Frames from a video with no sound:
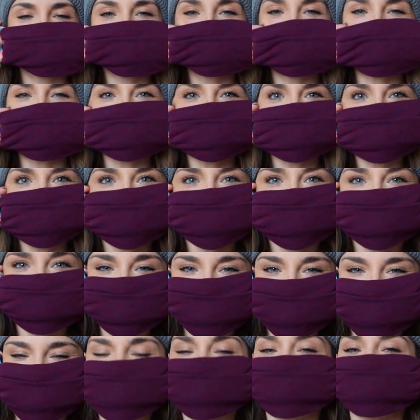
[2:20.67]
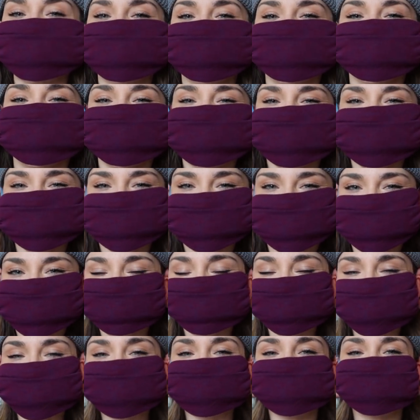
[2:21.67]
DIY
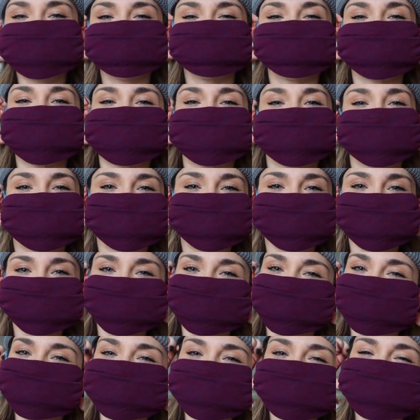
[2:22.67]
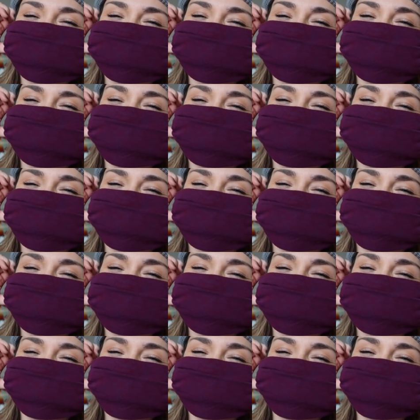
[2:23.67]
face mask.